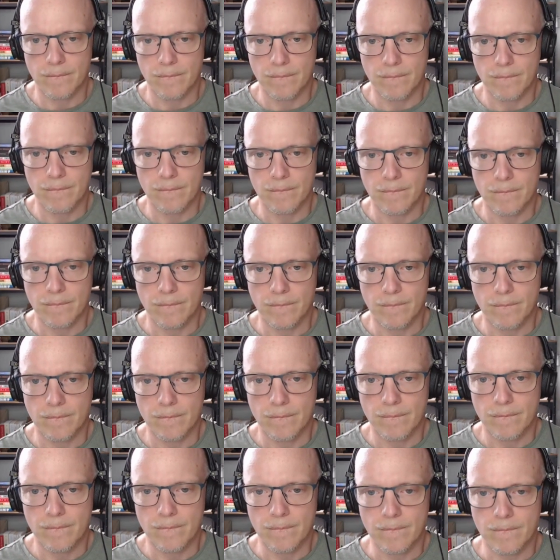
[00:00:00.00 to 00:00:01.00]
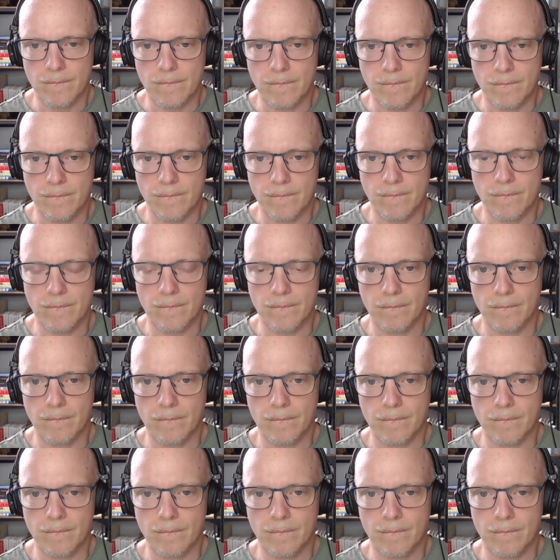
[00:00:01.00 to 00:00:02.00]

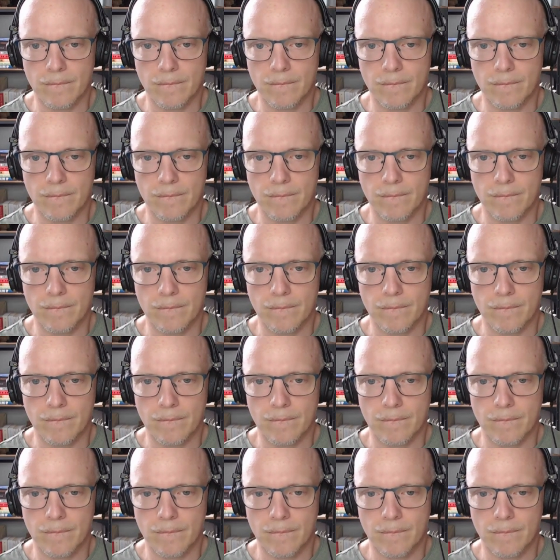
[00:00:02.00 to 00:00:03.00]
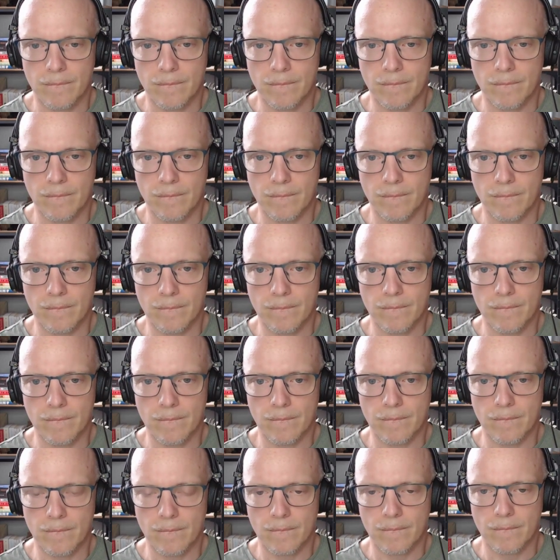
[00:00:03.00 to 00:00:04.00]

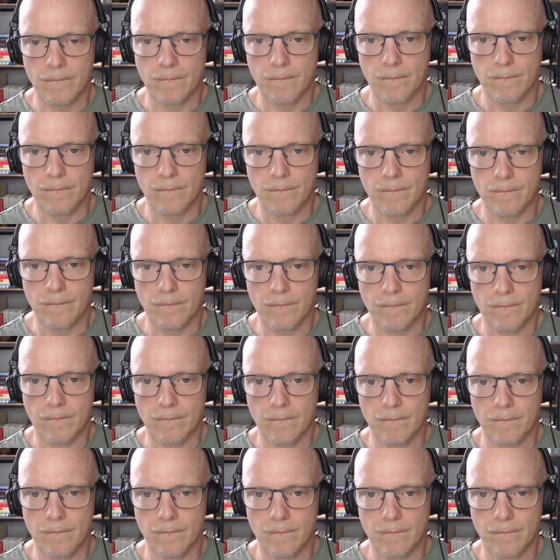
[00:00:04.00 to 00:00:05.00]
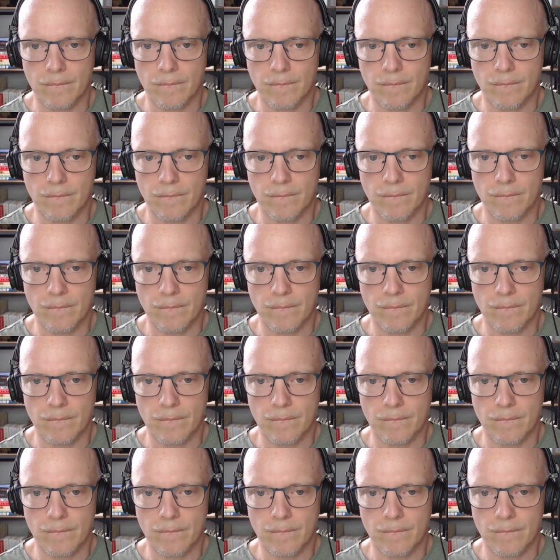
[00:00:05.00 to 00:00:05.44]
This person isn't speaking.